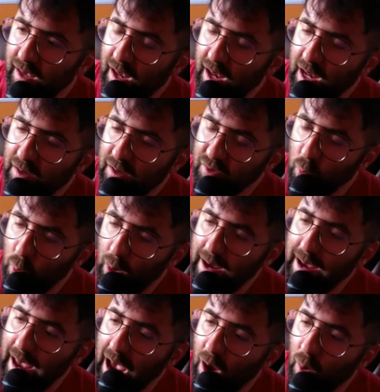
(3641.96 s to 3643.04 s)
and there's a
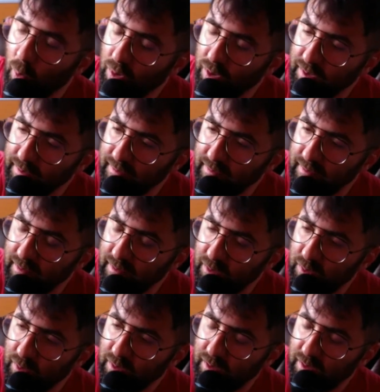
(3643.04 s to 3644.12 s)
way out where you could
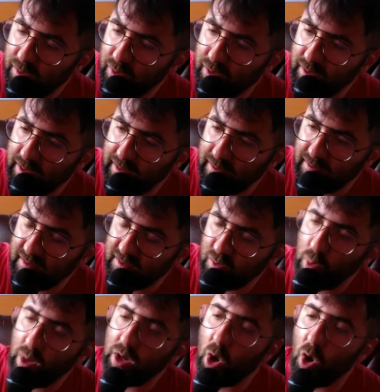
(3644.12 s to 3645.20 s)
you you could like
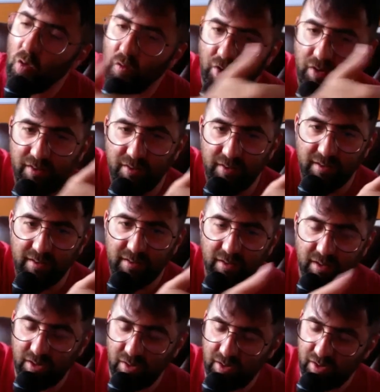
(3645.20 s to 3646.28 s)
swing over to this.
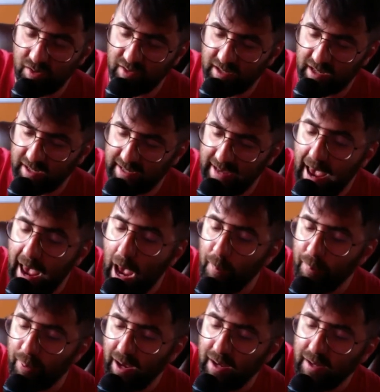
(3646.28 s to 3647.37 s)
You, there's like a
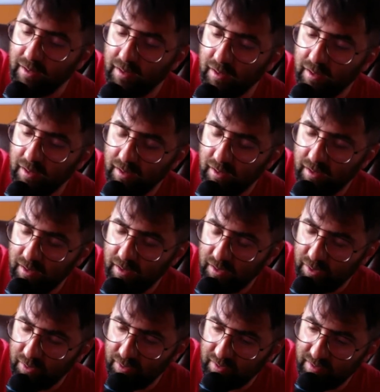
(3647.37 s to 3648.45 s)
gap, and
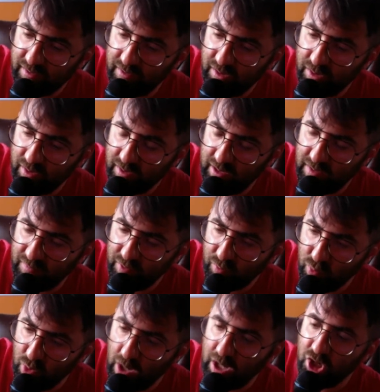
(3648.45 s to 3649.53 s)
you just you, you have to
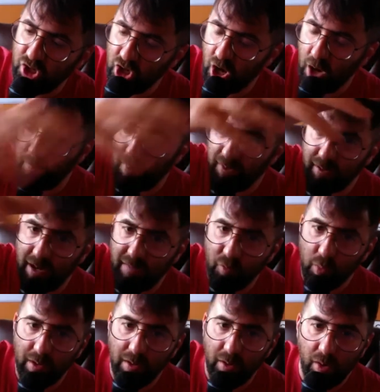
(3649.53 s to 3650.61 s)
run and jump, and
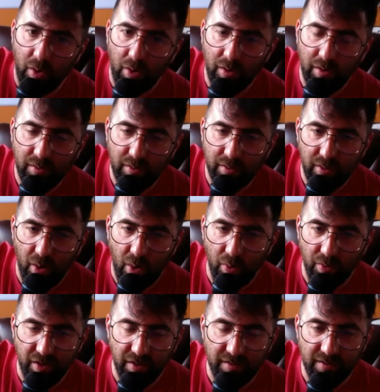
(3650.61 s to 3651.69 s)
everyone
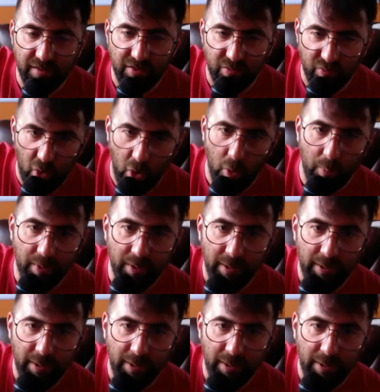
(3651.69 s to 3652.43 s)
holds onto this rope